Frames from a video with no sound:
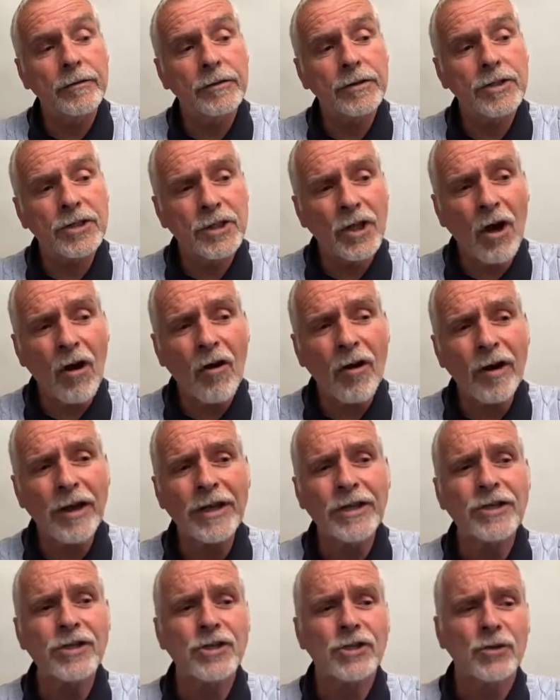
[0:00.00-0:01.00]

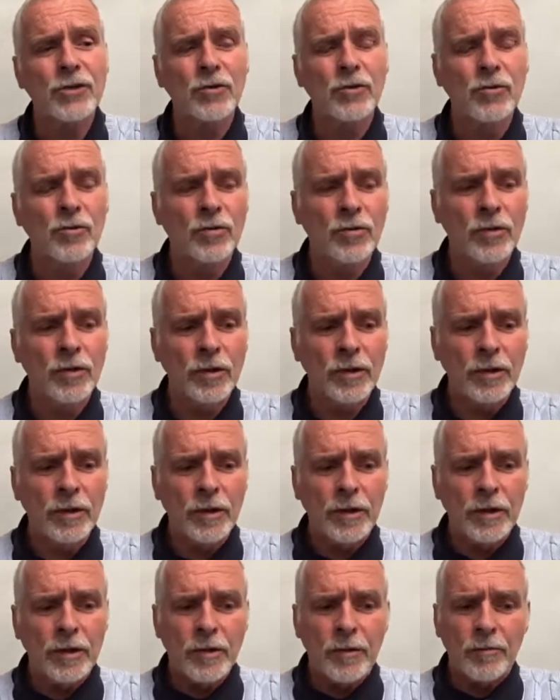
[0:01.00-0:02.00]
started to
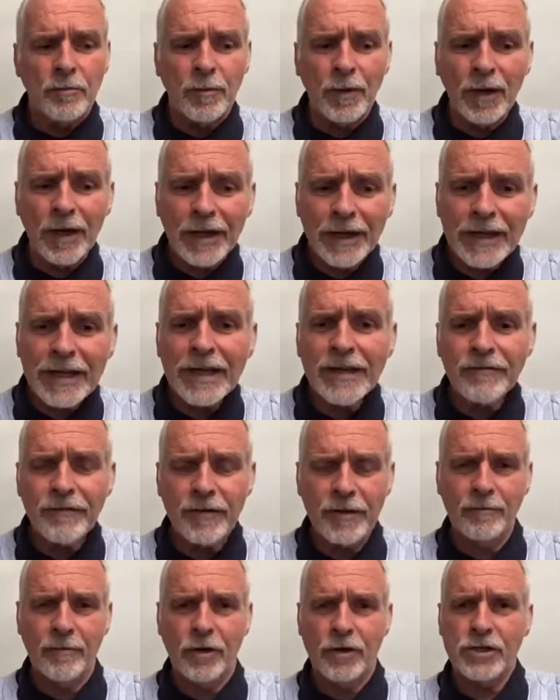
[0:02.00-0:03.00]
believe
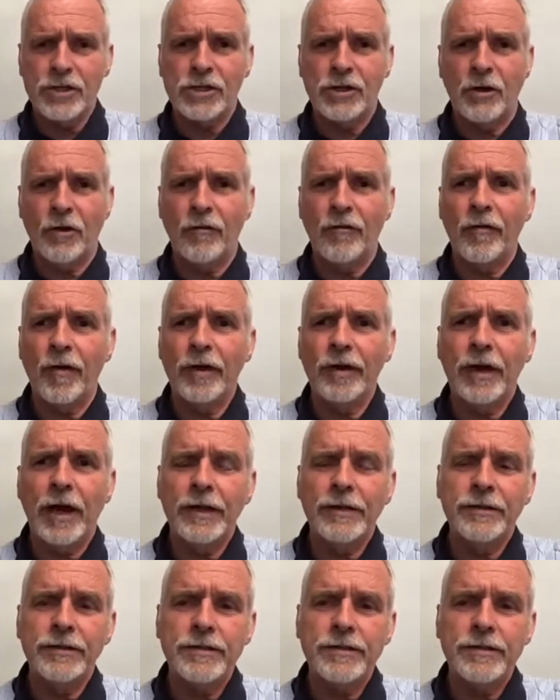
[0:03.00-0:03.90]
in myself and